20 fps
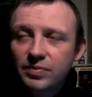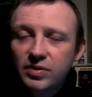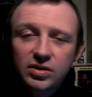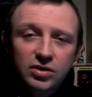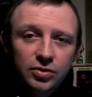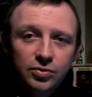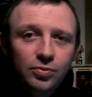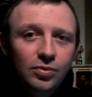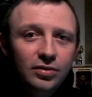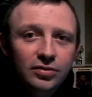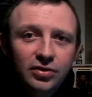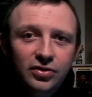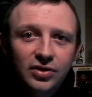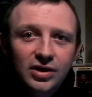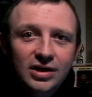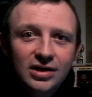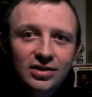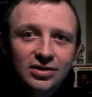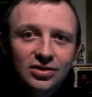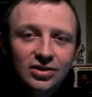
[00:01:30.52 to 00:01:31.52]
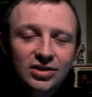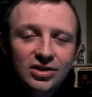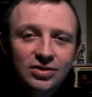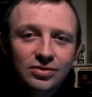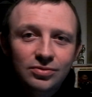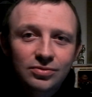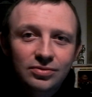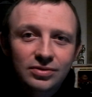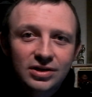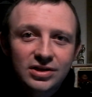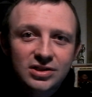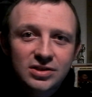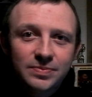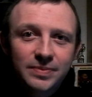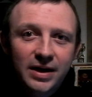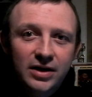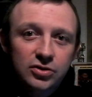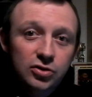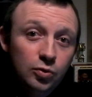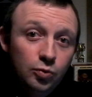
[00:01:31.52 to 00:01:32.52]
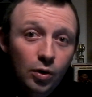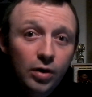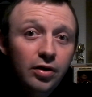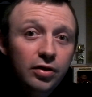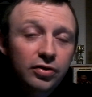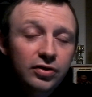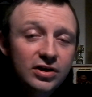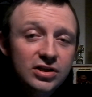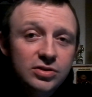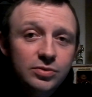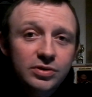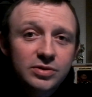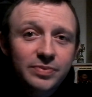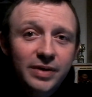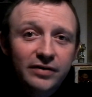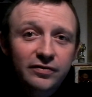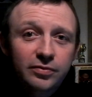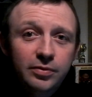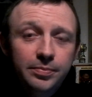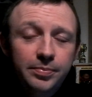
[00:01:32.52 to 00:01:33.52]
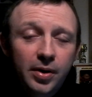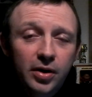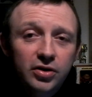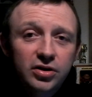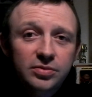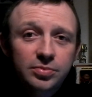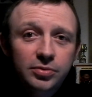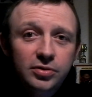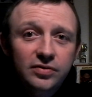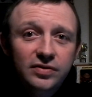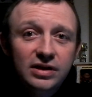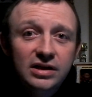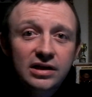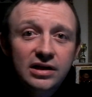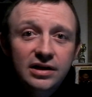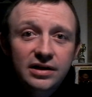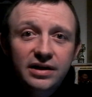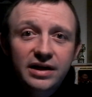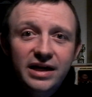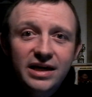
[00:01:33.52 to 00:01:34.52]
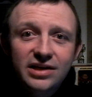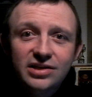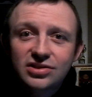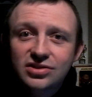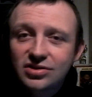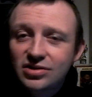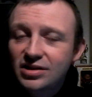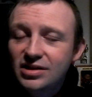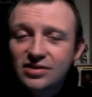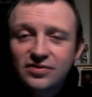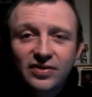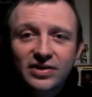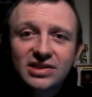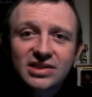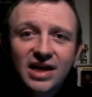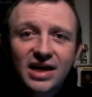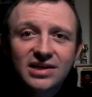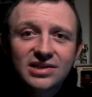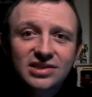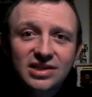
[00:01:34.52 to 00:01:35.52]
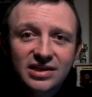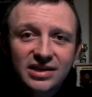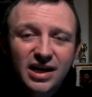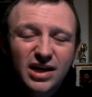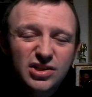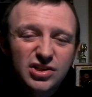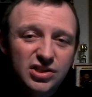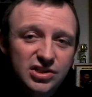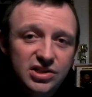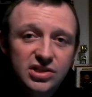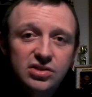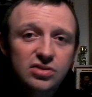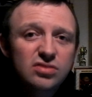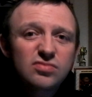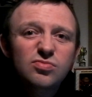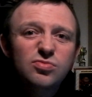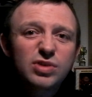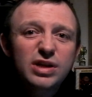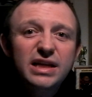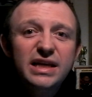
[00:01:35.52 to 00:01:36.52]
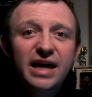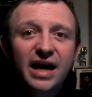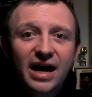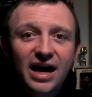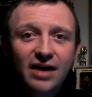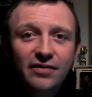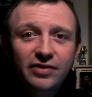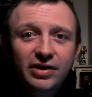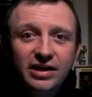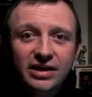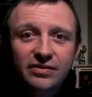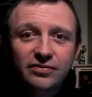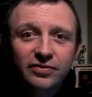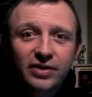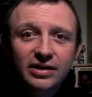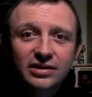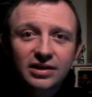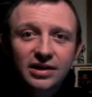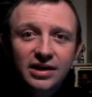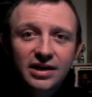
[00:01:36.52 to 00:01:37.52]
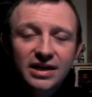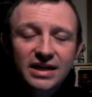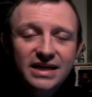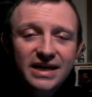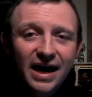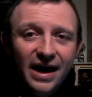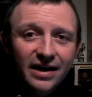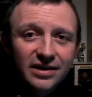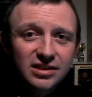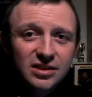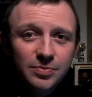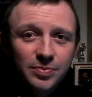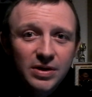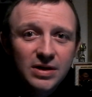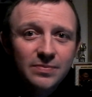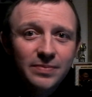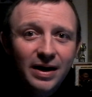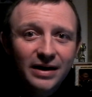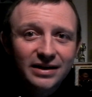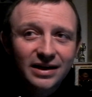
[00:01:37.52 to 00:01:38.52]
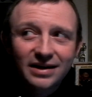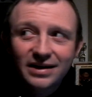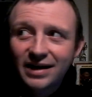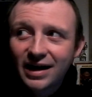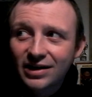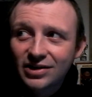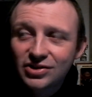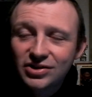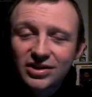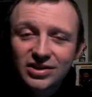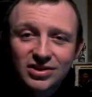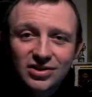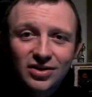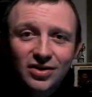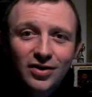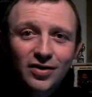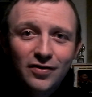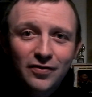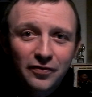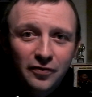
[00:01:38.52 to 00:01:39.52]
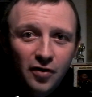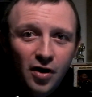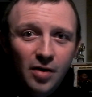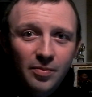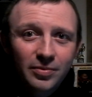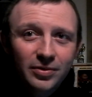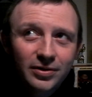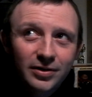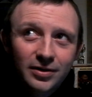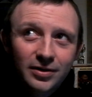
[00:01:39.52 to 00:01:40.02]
the one thing that you expect, or one of the things you expect from a Bond movie, is these fantastic gadgets. He doesn't really have any. In fact, he has to bring back gadgets from